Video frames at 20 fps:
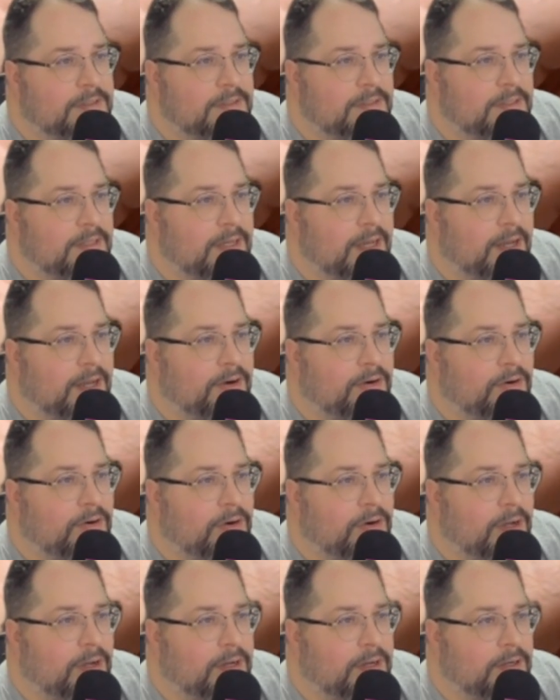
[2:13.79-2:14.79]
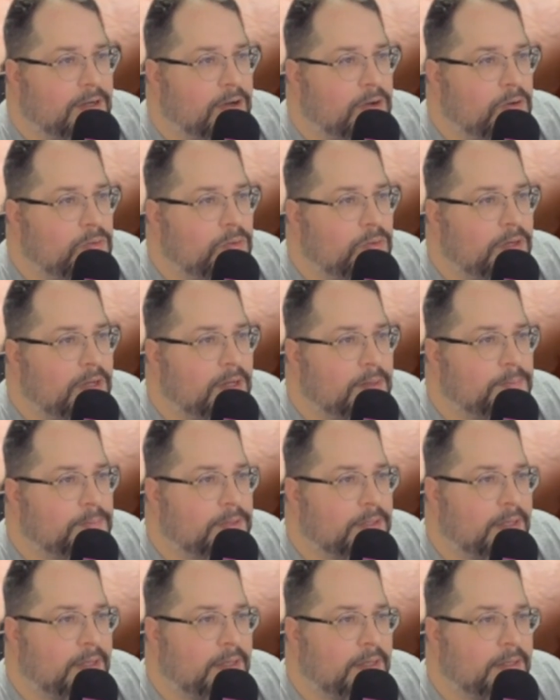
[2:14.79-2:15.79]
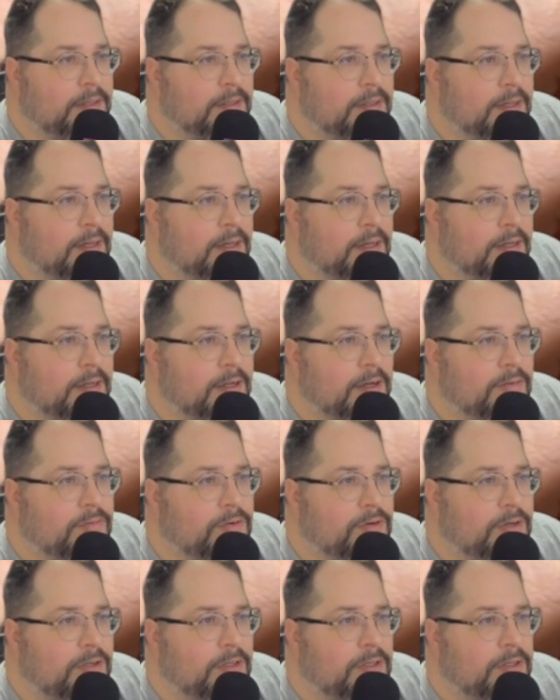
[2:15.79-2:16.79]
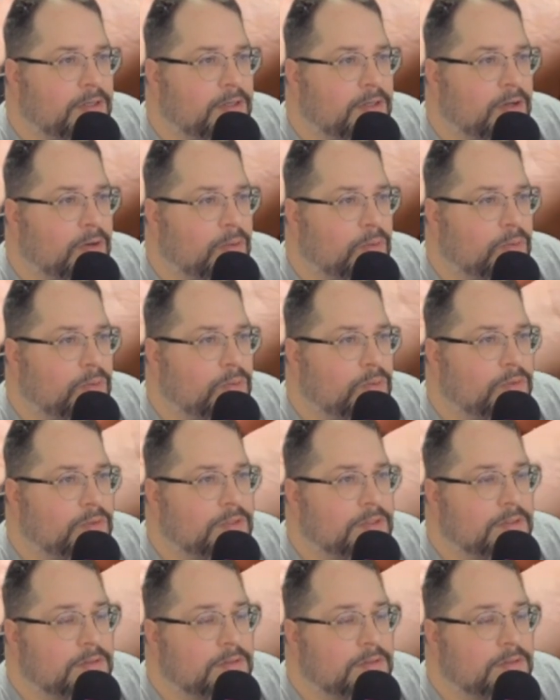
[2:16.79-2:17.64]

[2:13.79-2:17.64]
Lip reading: They got her coned up and covered in gold.